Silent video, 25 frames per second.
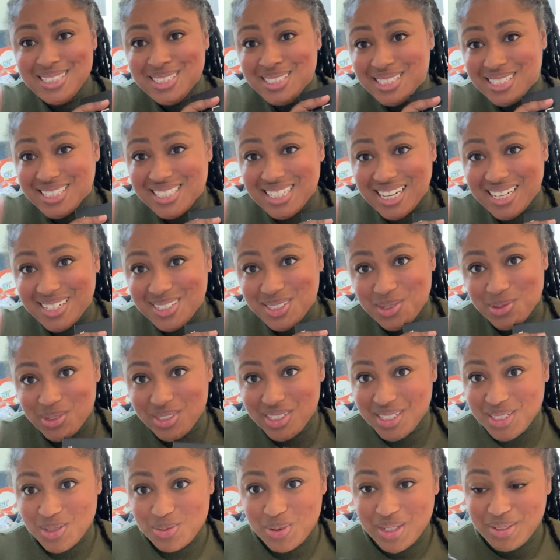Excited to
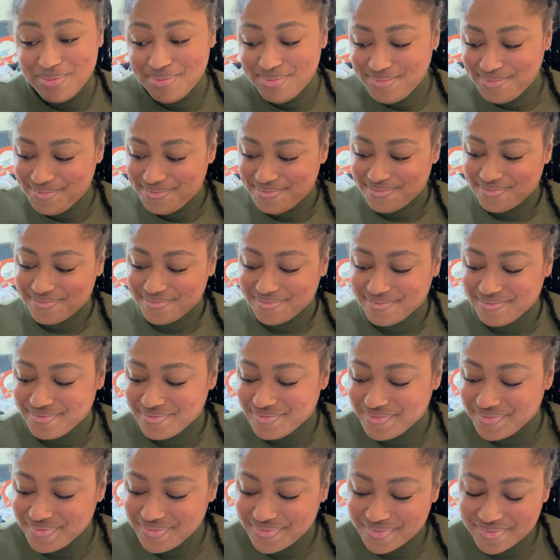read this one.
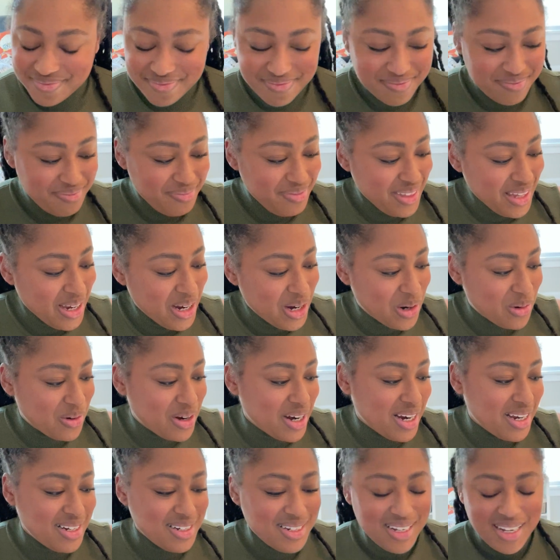All
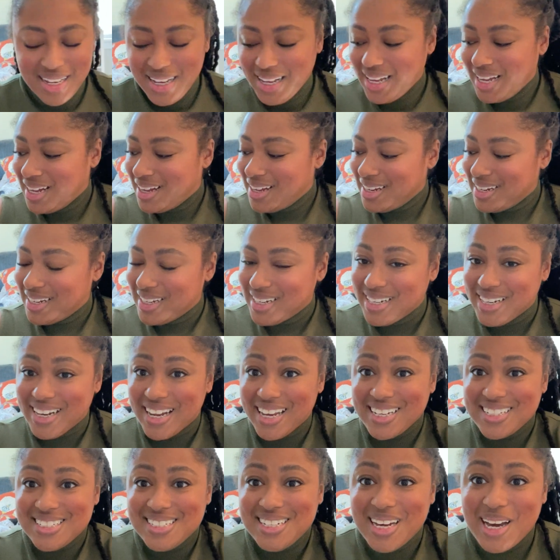right,
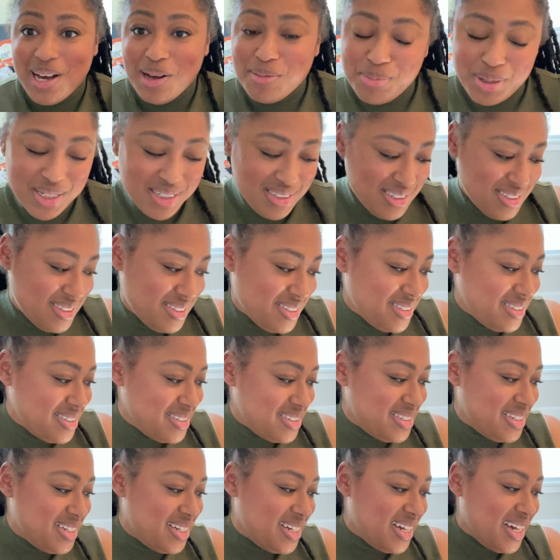next up,
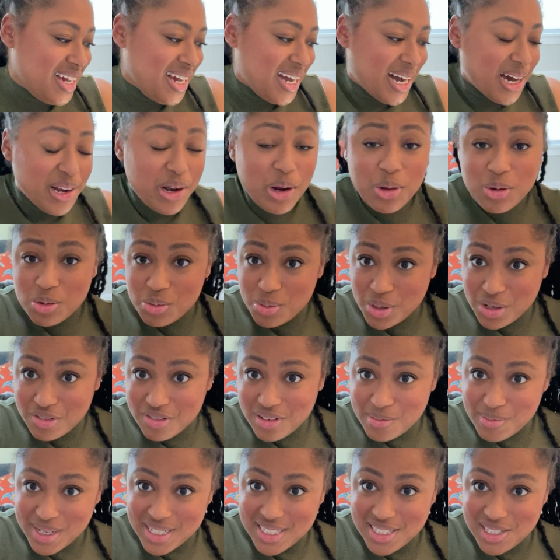another book
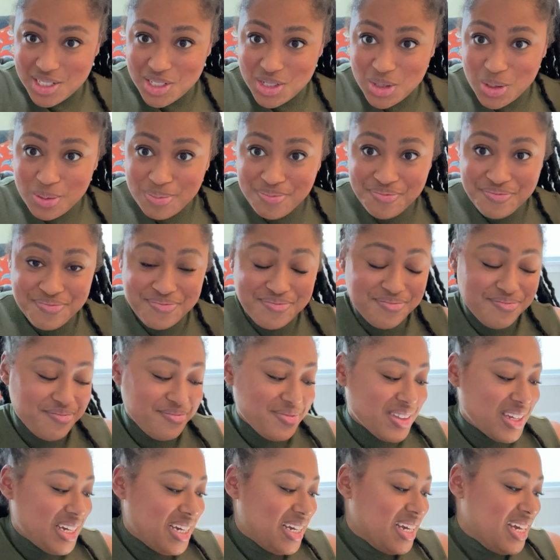from my sister.
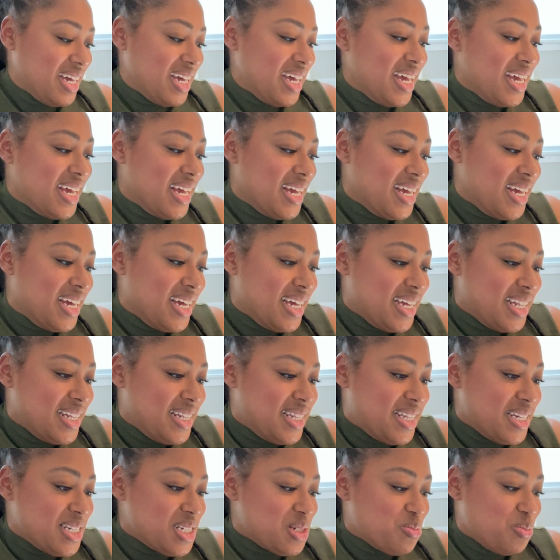
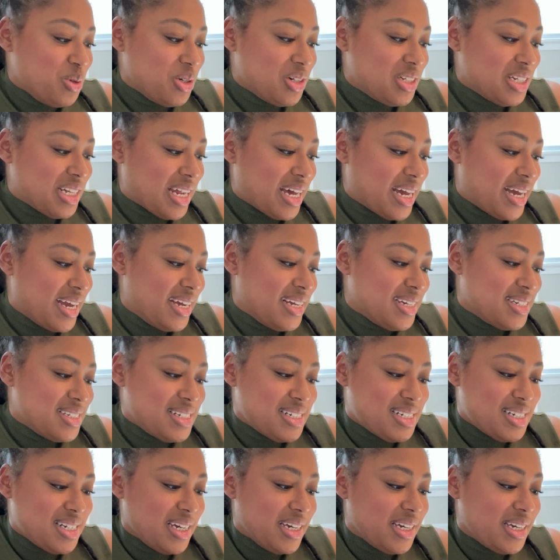This book
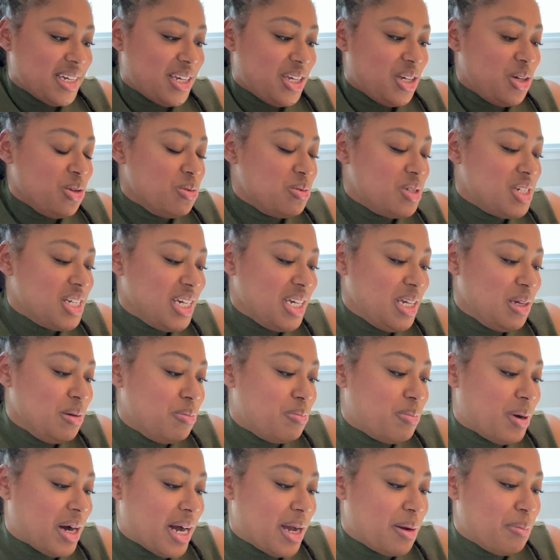likes
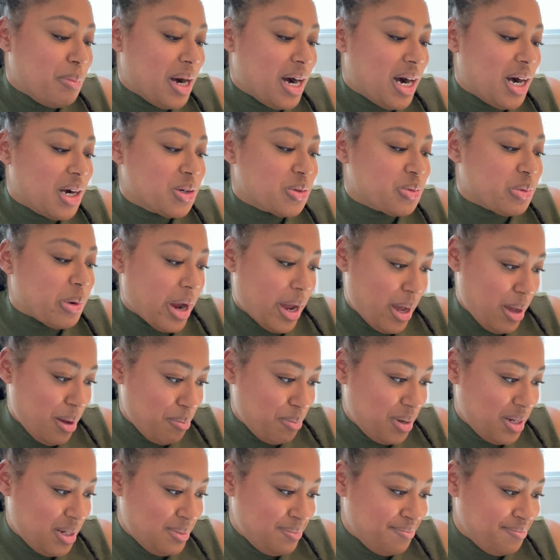QT BIPOC
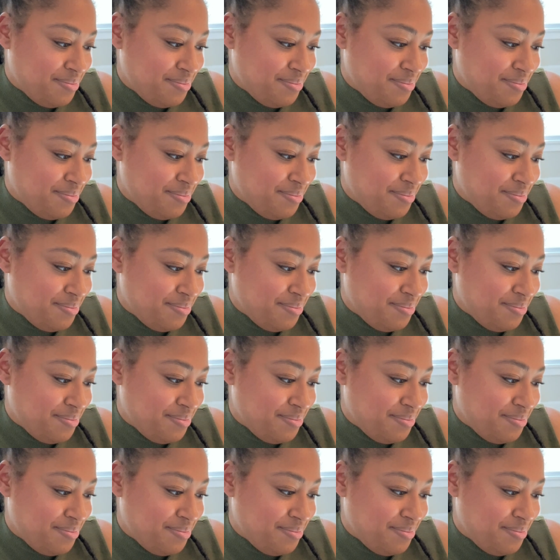rep,